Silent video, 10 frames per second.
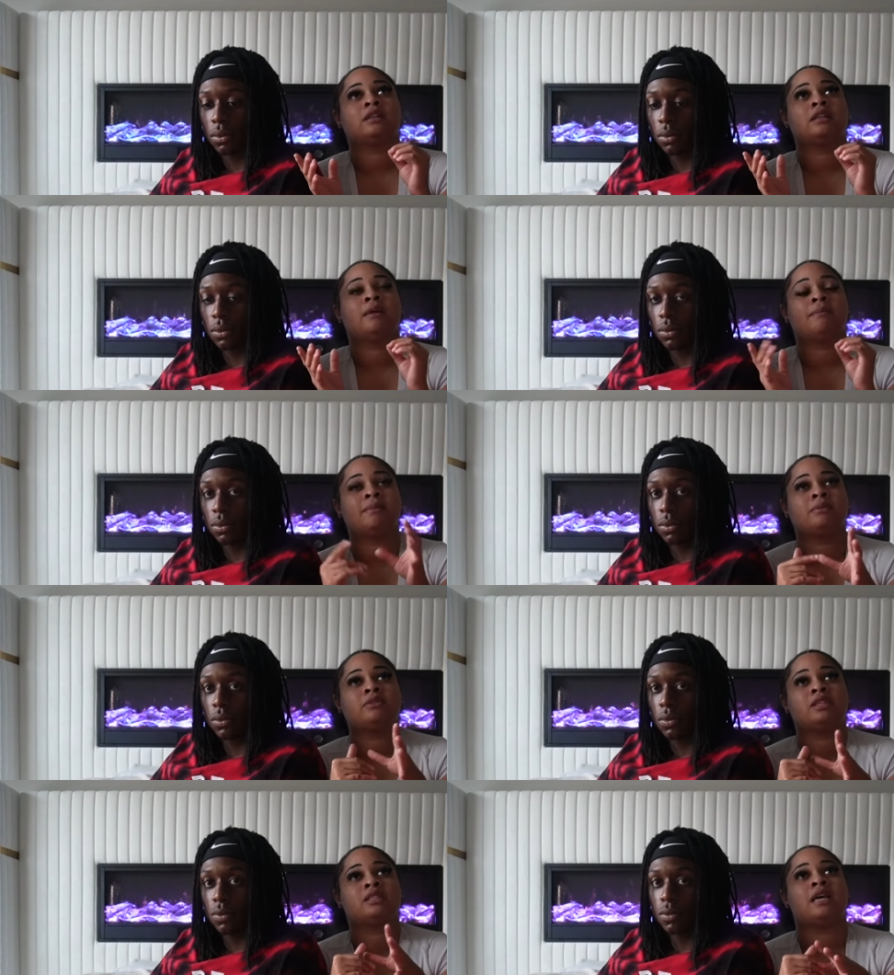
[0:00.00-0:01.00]
Speaker 1: the
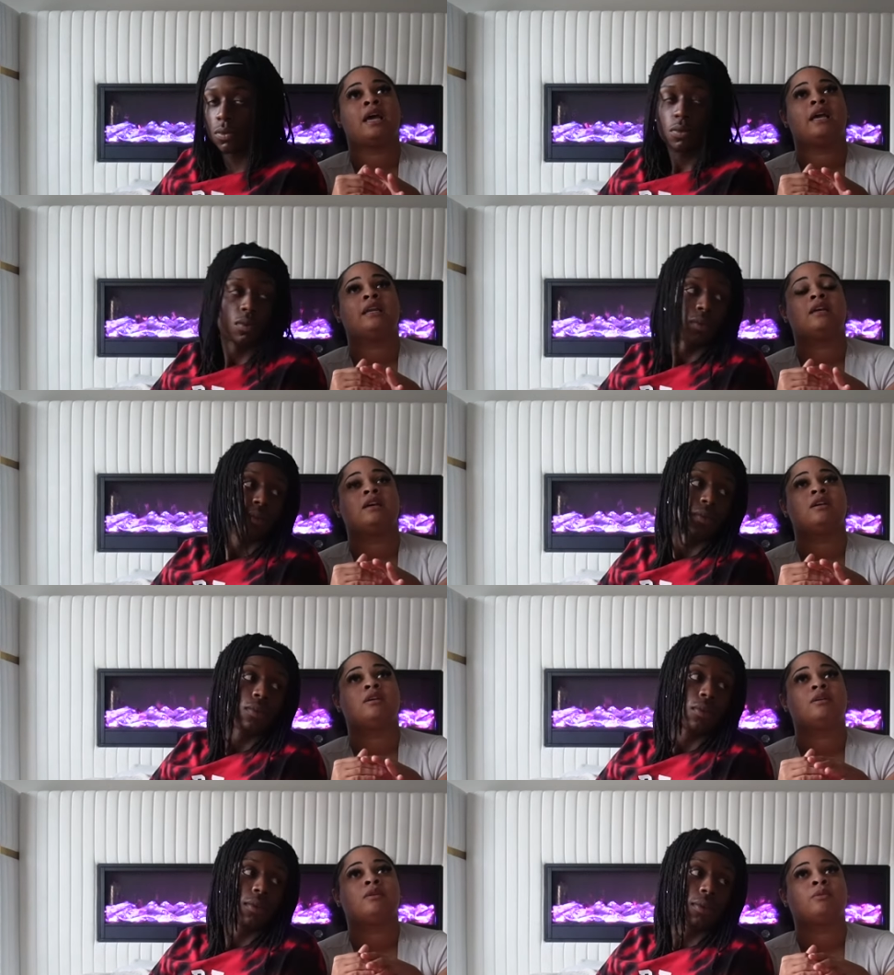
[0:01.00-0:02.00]
memories that
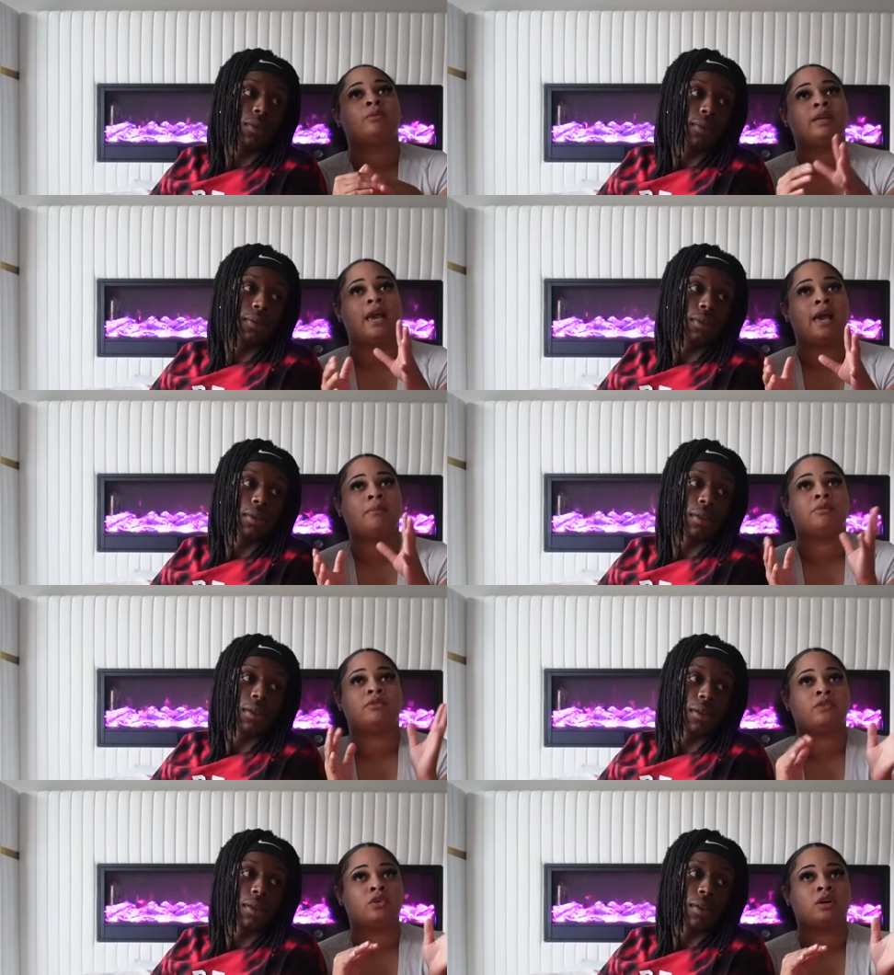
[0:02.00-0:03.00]
we had
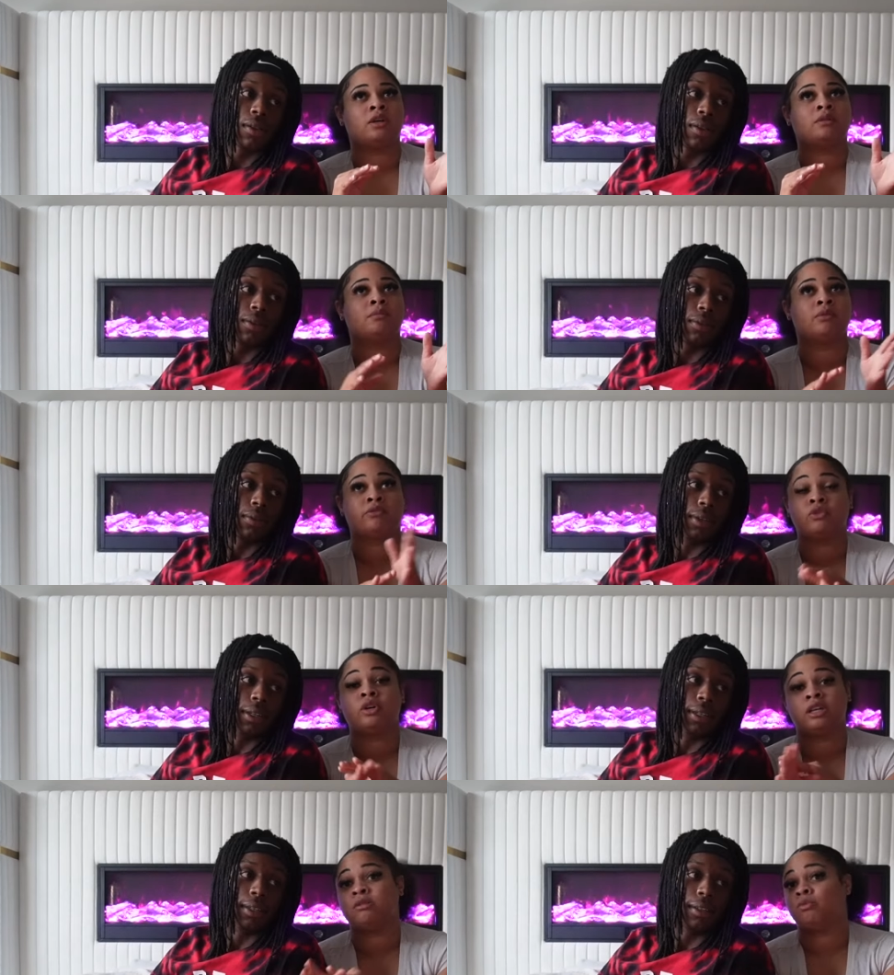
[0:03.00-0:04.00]
before before
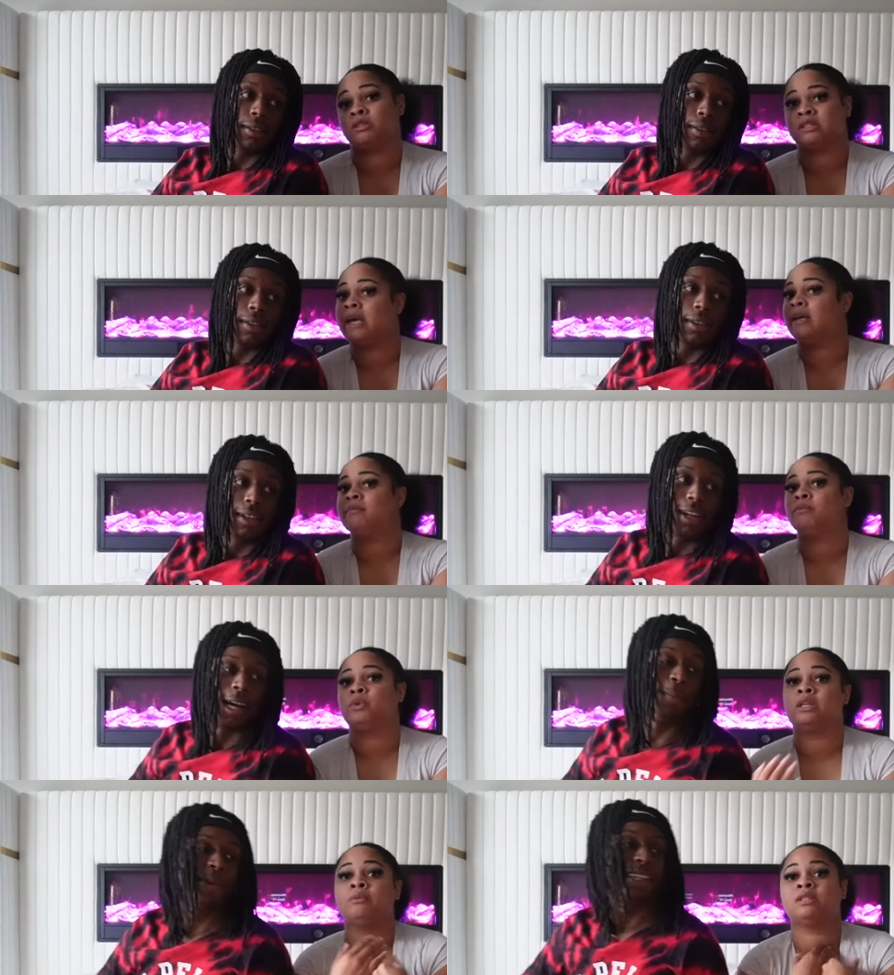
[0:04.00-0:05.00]
right. it was that
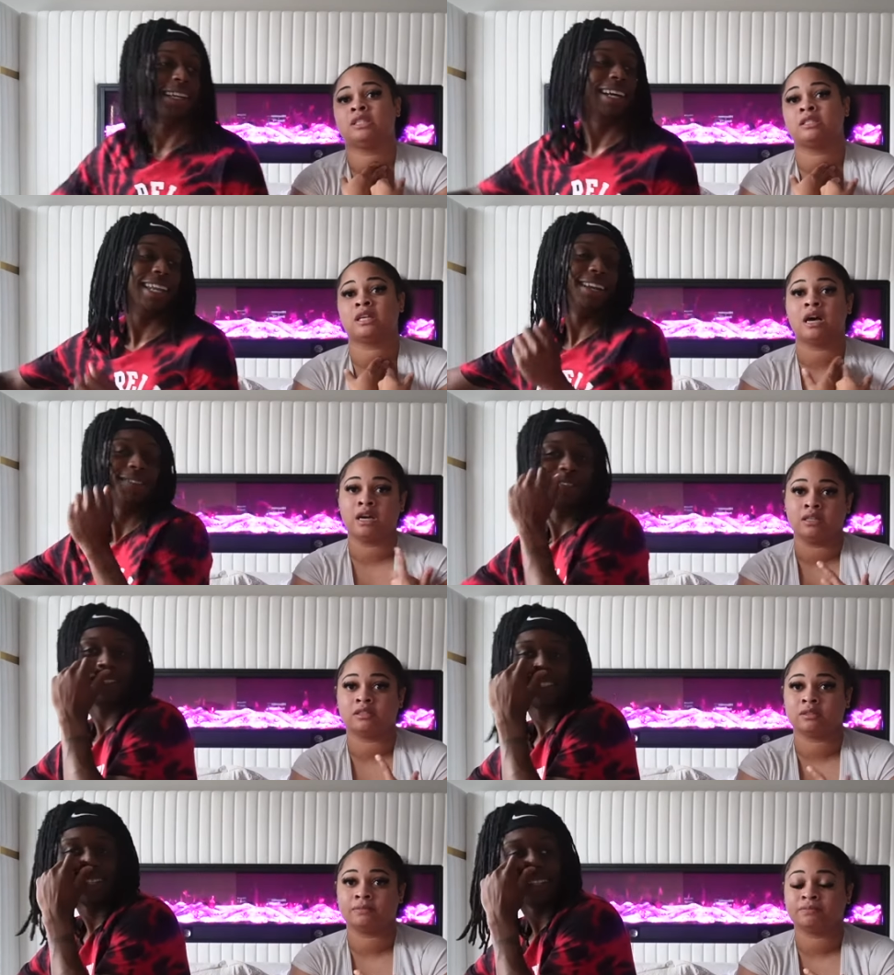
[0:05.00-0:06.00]
when it was just and I
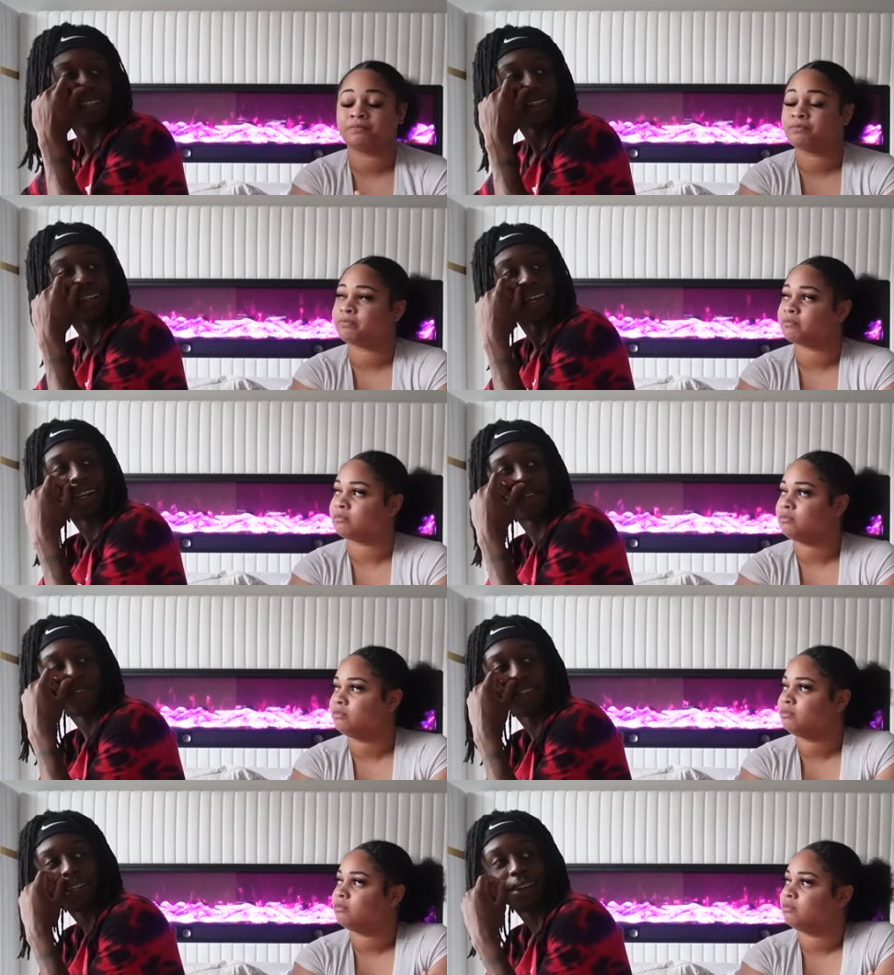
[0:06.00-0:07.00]
us
Speaker 2: feel, yeah and i
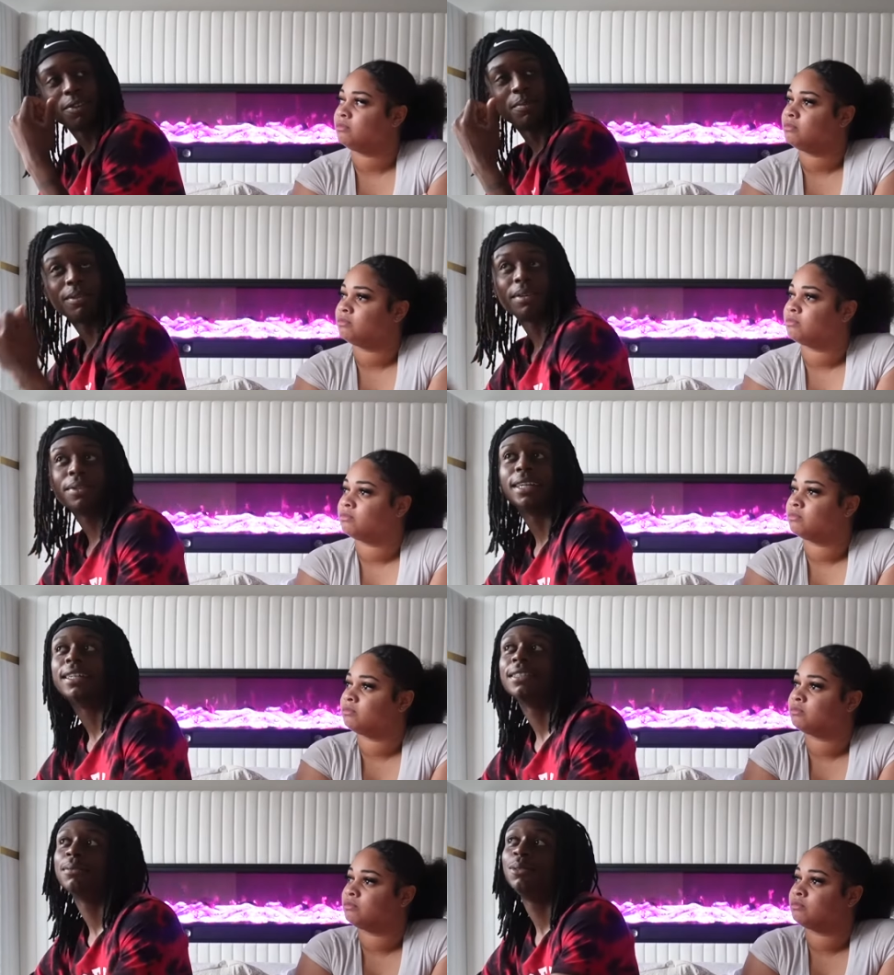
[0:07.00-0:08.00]
feel like i want, I want to
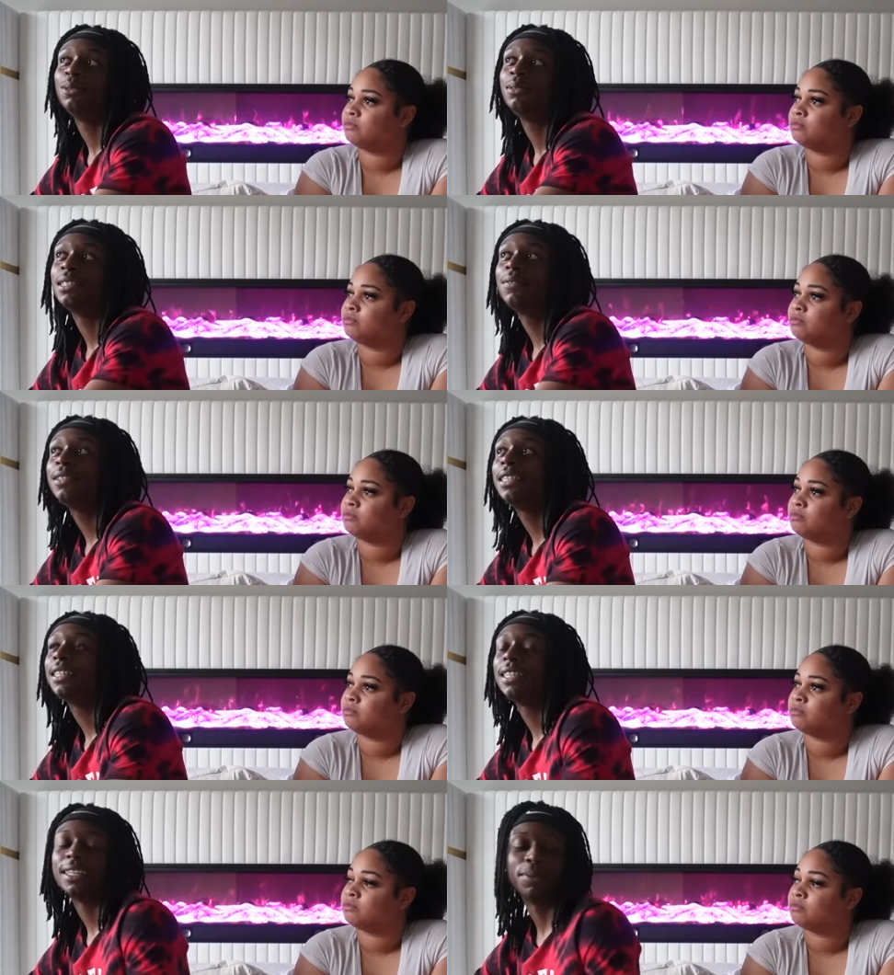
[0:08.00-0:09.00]
ask something too because i feel
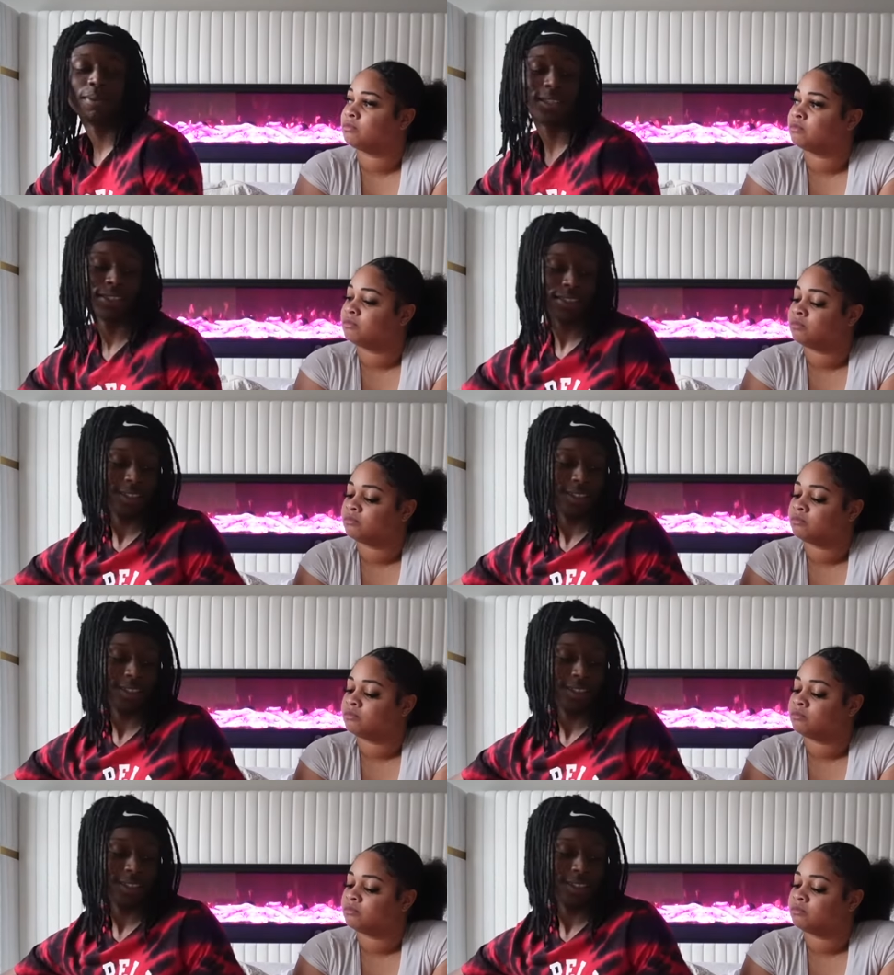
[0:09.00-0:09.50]
like like when